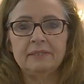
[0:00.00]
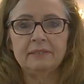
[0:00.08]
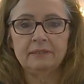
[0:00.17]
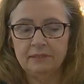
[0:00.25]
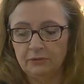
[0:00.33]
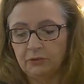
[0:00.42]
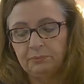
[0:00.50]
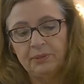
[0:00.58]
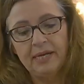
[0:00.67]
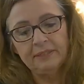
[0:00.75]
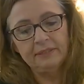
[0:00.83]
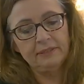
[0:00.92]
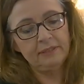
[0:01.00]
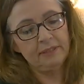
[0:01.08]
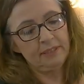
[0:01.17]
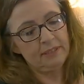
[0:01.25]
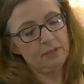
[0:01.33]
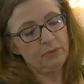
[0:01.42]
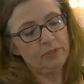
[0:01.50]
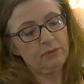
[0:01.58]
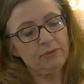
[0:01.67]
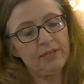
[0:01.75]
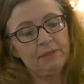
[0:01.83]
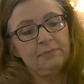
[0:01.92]
industry practice and it is what's
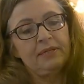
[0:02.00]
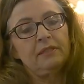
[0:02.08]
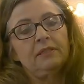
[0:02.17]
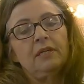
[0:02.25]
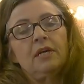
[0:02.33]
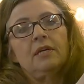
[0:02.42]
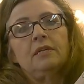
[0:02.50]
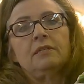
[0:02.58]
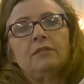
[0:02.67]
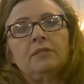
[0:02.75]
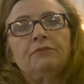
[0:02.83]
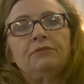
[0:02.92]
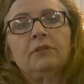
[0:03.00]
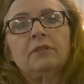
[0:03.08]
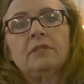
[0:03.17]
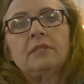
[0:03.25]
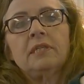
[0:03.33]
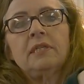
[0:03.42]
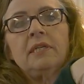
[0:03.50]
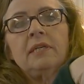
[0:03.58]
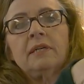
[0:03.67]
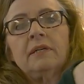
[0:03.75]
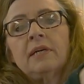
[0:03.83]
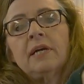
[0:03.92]
recommended. So if you can see
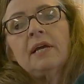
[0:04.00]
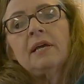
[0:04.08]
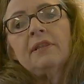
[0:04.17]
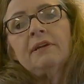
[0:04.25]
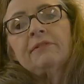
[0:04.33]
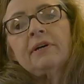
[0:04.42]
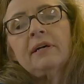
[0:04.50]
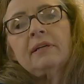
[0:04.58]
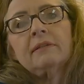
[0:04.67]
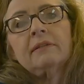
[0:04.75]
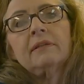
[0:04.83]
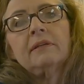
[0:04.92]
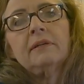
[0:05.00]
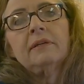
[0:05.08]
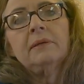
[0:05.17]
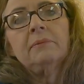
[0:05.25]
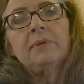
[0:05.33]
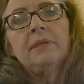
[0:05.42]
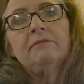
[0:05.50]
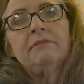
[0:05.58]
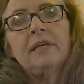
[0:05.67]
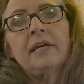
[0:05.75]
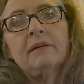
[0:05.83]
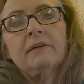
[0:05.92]
here, they've got a bit of an
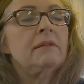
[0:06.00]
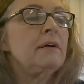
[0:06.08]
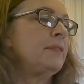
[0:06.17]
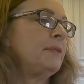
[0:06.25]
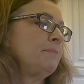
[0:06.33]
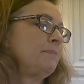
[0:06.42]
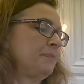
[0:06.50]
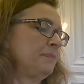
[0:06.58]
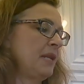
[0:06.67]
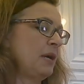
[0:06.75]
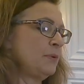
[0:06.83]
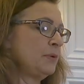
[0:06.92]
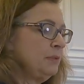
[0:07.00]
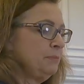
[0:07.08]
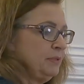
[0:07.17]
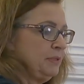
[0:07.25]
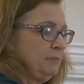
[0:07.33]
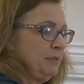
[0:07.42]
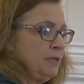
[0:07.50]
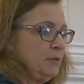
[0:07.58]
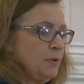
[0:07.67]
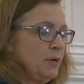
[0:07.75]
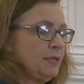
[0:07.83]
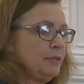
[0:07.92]
angle on them. Now we're going to put them in our
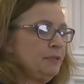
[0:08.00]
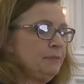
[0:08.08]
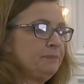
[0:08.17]
water,